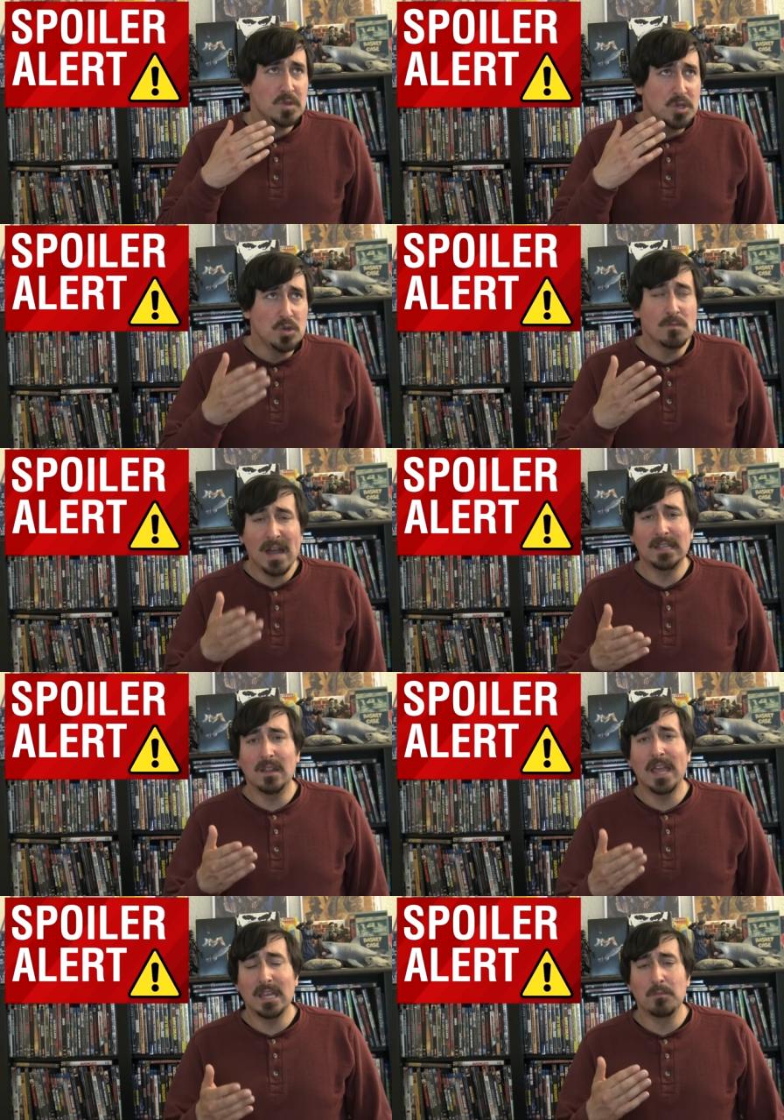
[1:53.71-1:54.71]
you might
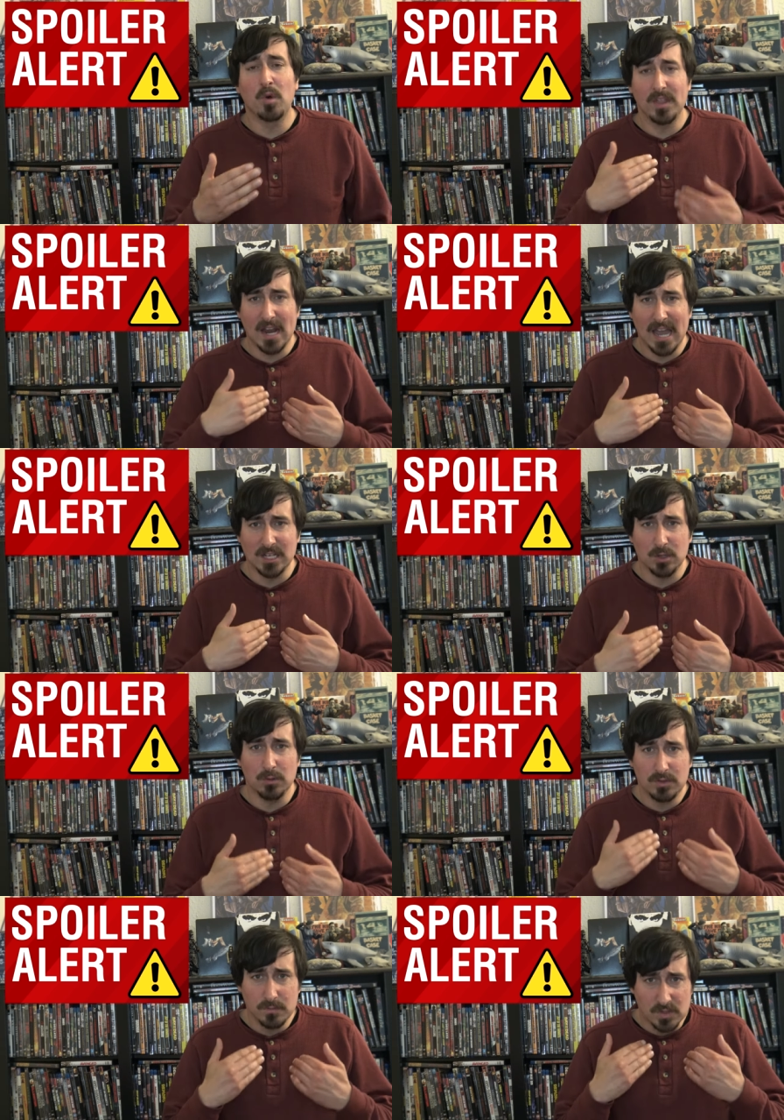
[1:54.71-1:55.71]
like it more than I
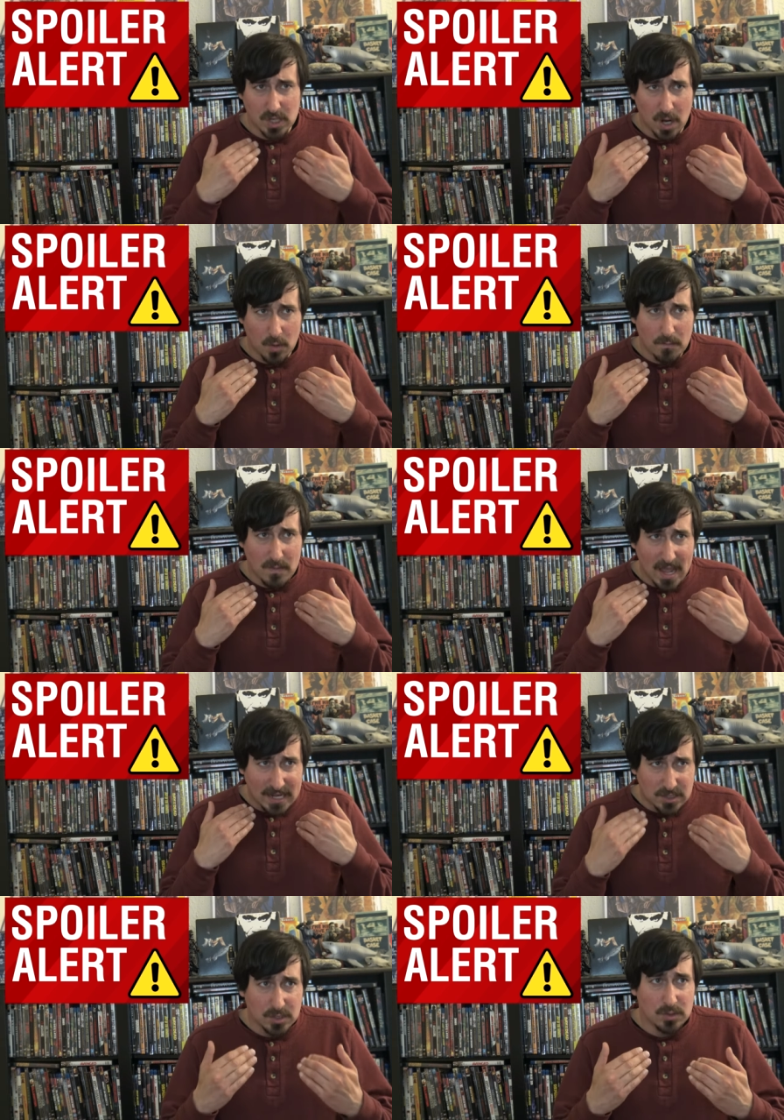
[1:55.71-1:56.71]
do, so
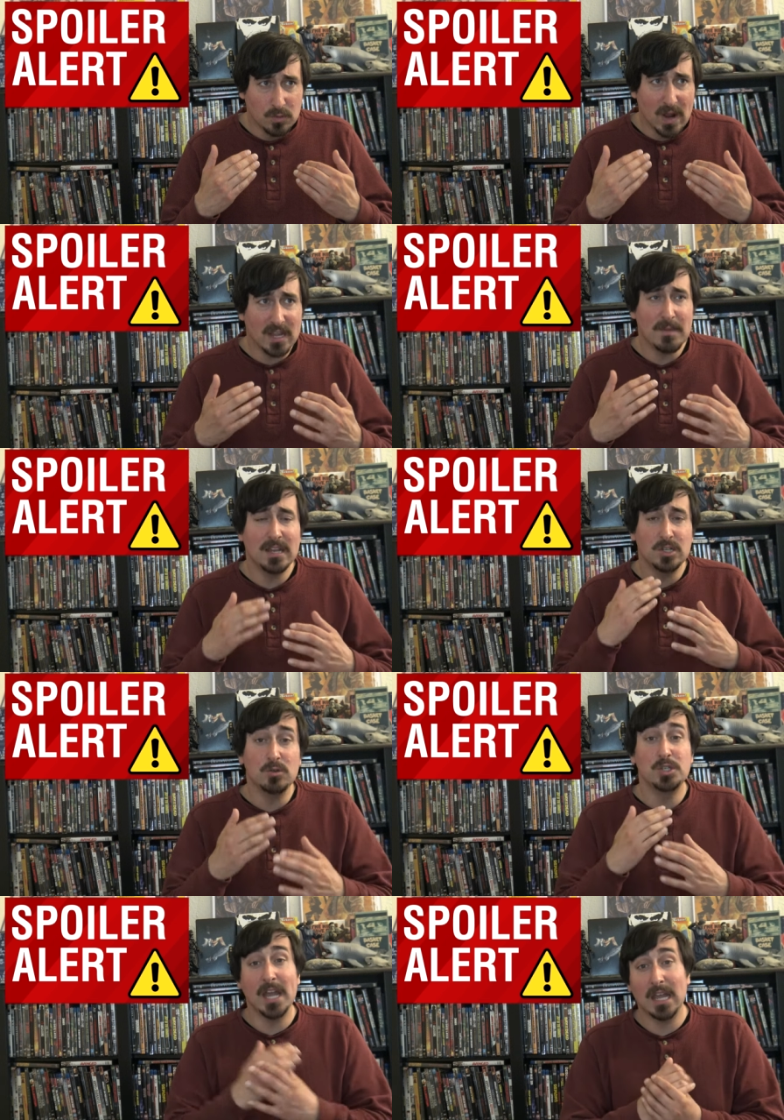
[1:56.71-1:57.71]
I do recommend
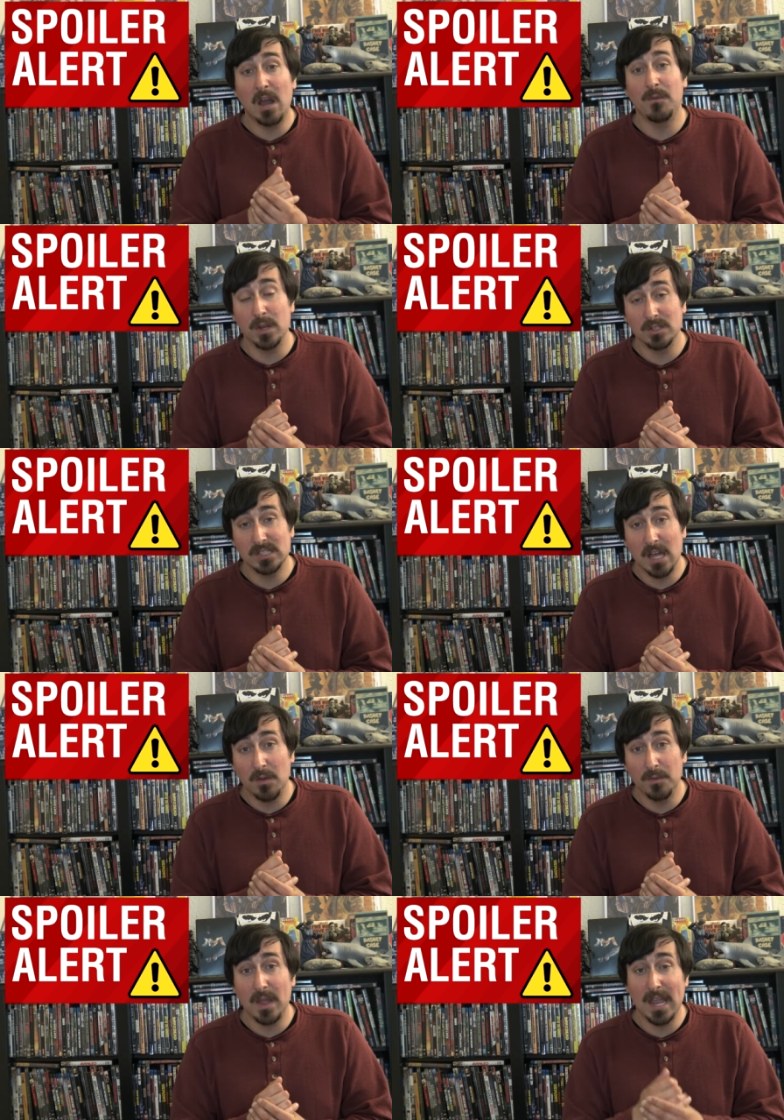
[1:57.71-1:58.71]
you check it out for
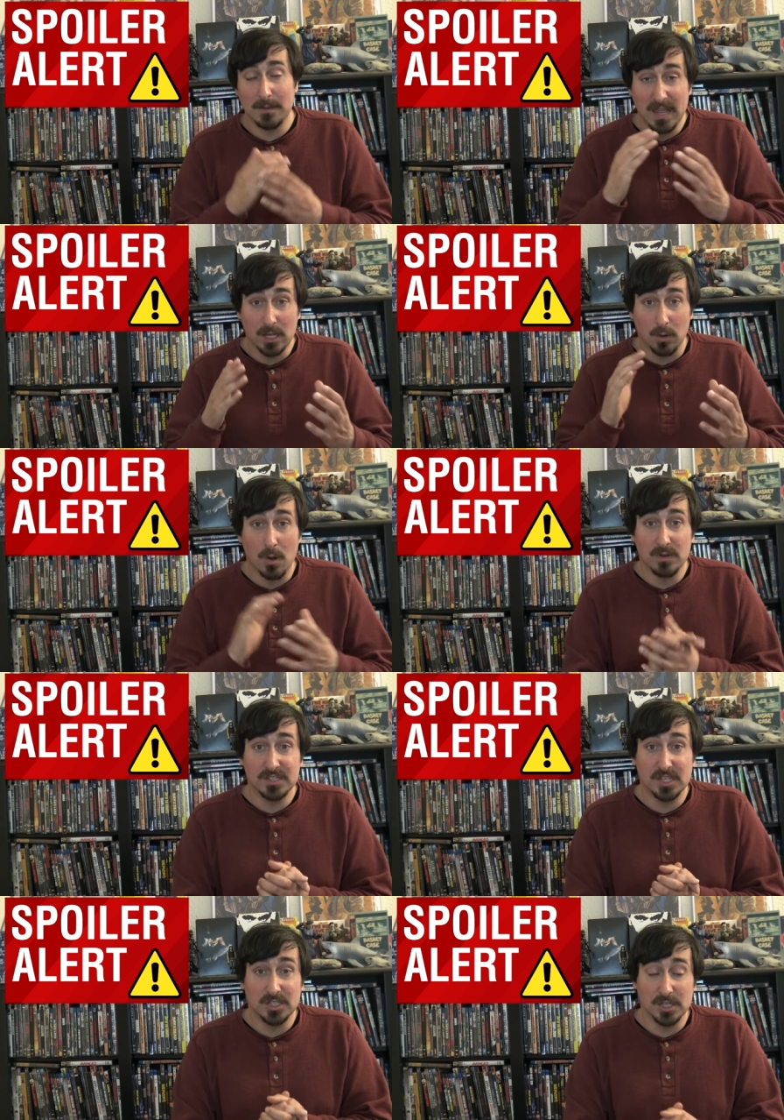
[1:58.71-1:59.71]
yourself and make your own
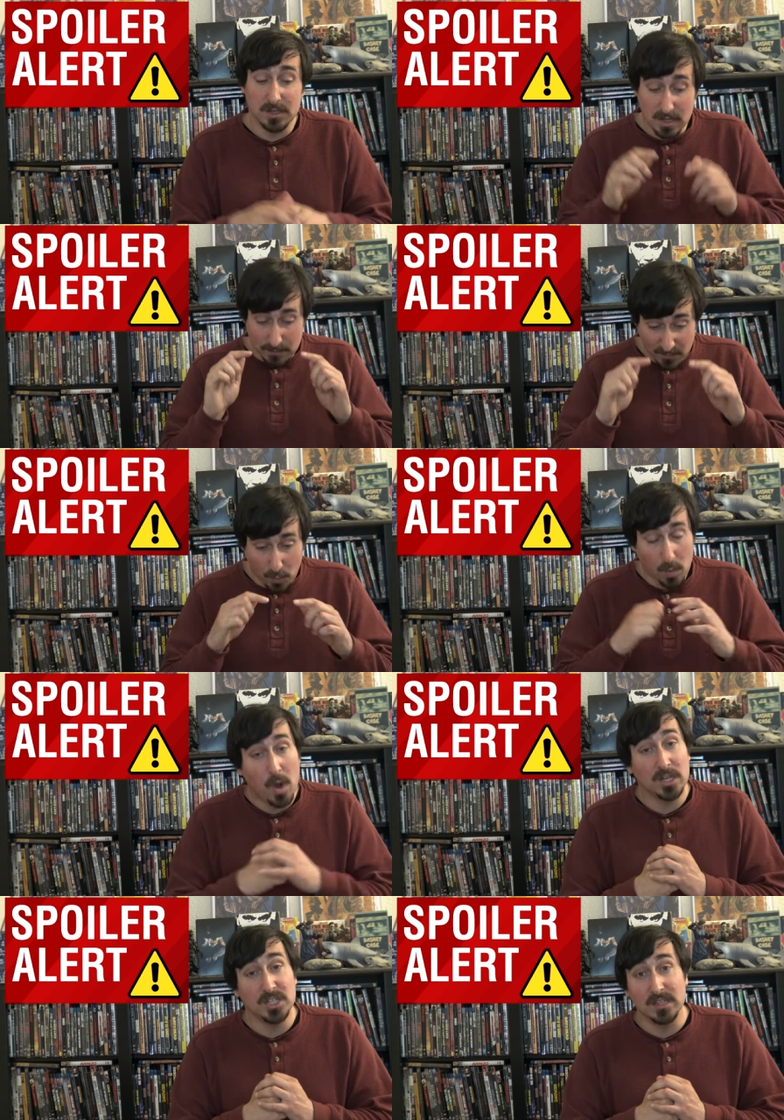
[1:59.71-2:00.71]
decision before
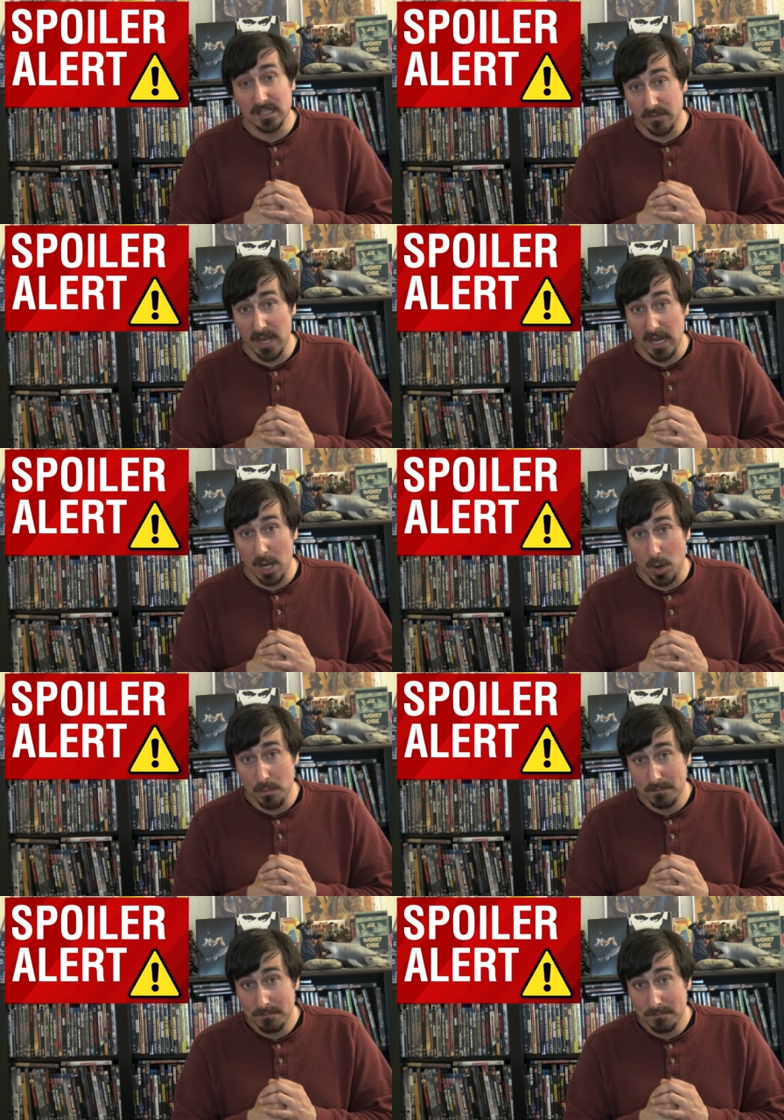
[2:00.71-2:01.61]
watching this video.